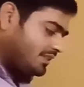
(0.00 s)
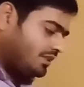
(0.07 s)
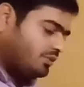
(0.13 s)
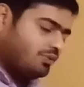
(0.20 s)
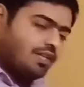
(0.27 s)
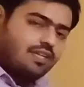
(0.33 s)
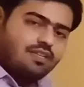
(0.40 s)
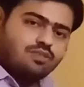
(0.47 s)

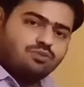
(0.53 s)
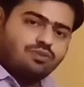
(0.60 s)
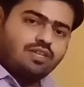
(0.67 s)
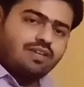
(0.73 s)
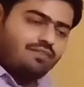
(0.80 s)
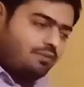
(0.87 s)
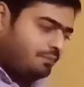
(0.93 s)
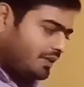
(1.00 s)
into 10 raised to
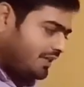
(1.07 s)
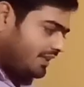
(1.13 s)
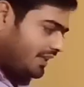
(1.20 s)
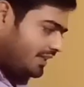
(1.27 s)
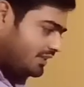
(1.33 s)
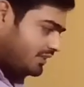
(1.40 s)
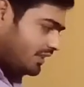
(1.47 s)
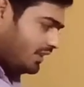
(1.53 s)
11 meter,
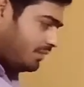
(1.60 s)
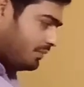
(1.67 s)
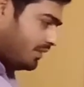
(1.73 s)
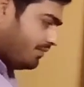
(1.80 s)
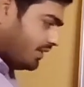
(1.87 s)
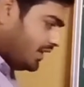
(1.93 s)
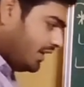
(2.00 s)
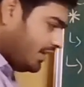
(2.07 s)
that is nothing but
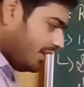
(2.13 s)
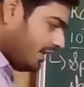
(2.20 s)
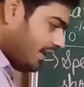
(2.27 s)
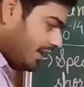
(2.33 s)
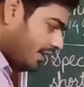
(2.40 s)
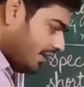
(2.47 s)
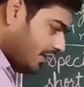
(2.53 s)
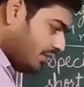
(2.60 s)
1
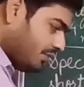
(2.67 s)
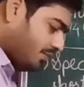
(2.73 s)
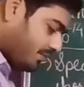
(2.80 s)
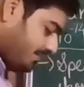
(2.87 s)
EU.